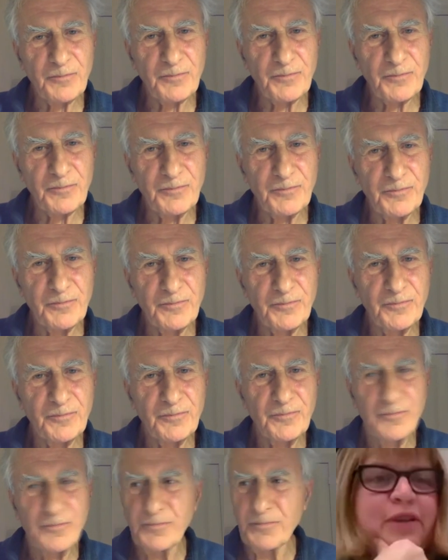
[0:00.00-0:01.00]
sort of
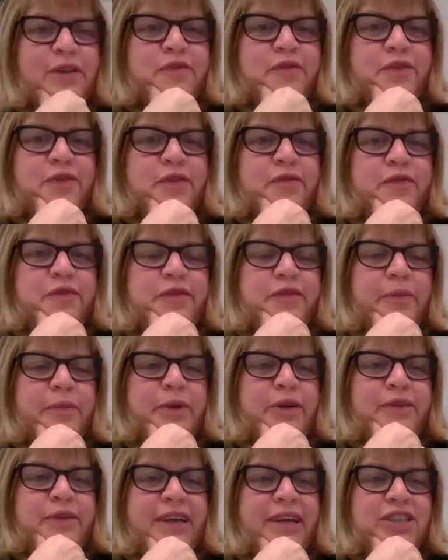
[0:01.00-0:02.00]
symbol of
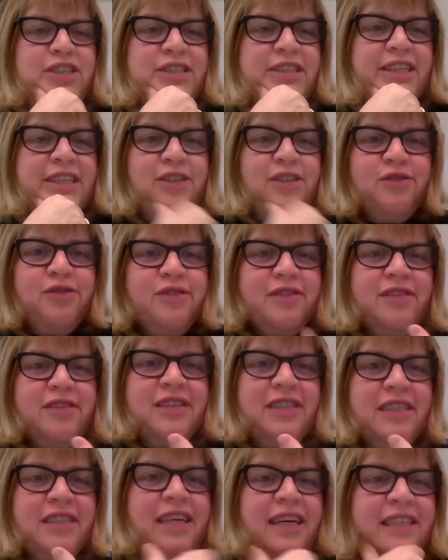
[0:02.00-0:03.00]
immigration that you
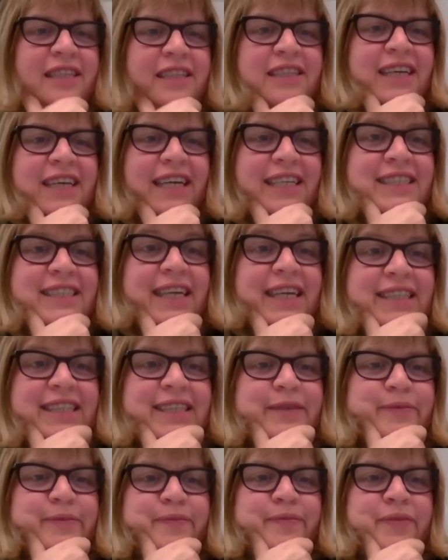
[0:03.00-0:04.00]
just can't take
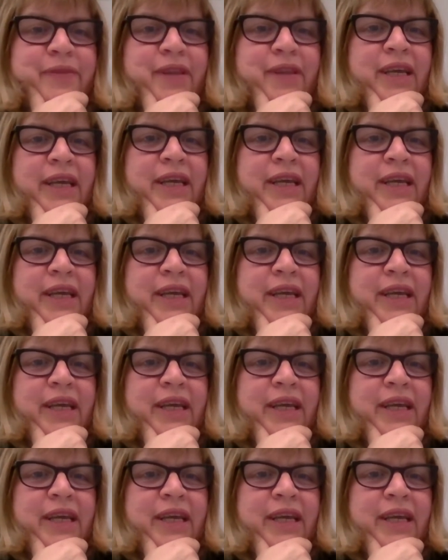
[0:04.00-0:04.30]
them.